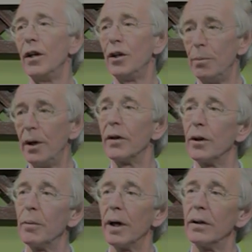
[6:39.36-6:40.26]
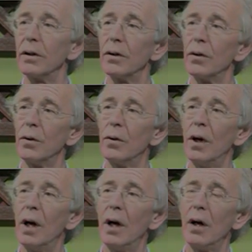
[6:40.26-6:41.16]
to be undermined at all.
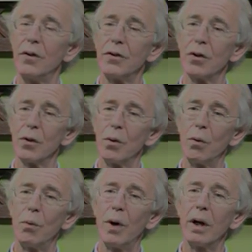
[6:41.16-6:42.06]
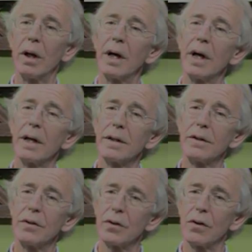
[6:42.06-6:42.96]
Mm -hmm. And so when
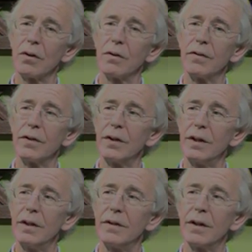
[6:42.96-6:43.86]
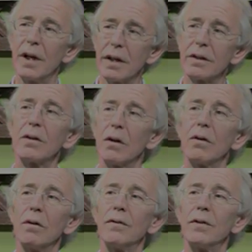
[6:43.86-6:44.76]
Lancaster's gone overseas, it hasn't gone
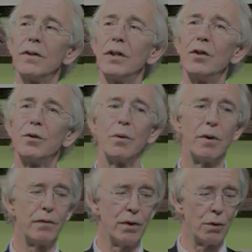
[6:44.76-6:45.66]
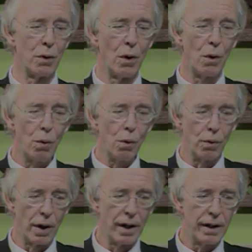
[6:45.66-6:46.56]
overseas with the view,
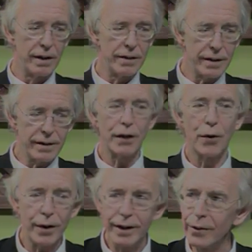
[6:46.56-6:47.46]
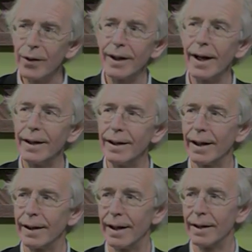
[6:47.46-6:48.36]
oh, there's a degree you can get in
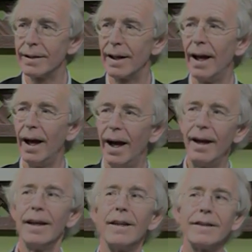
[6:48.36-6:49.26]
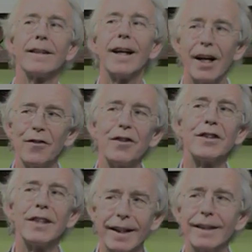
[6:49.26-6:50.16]
Lancaster. Mm -hmm. And then there's a kind of a
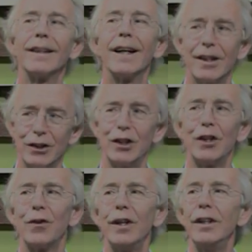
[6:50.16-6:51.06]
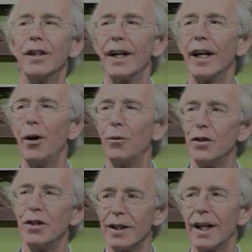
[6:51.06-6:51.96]
second class degree you can get,
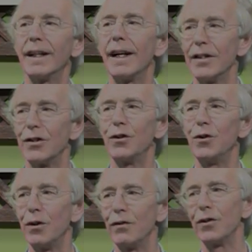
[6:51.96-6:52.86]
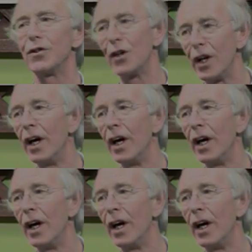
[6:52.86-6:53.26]
which is Lancaster University